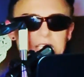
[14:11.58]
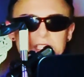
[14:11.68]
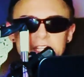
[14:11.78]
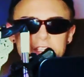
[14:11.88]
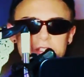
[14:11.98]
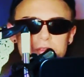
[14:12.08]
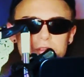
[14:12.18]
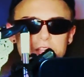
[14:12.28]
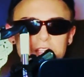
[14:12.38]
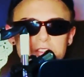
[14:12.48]
thank you
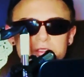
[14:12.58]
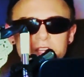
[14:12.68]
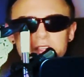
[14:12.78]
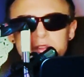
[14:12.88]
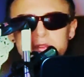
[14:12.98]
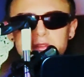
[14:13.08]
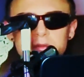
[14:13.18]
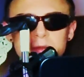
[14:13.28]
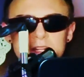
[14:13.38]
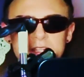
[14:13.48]
to
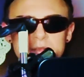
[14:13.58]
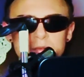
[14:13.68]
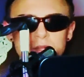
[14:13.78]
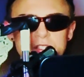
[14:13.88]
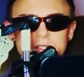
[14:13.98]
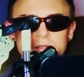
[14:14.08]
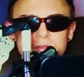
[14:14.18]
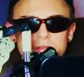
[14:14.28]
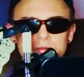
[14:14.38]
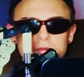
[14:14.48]
everybody that's watched the
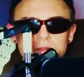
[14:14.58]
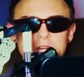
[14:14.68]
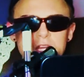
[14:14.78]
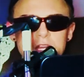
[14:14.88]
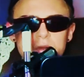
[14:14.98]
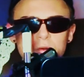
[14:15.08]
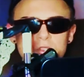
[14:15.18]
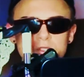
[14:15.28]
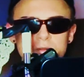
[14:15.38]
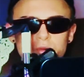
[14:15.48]
YouTube or
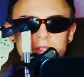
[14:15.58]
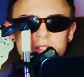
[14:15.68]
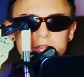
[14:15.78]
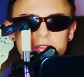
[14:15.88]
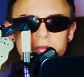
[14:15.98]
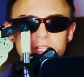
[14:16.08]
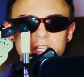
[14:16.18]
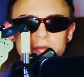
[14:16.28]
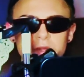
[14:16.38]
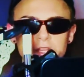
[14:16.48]
supported the YouTube in
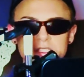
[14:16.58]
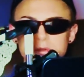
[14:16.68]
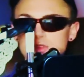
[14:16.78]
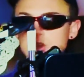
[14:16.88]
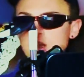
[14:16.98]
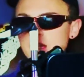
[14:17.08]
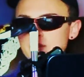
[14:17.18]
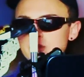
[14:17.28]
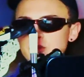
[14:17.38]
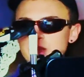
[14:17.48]
any way,
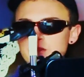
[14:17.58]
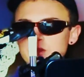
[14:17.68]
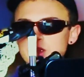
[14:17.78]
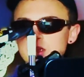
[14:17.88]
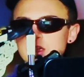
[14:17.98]
subscribed or whatever.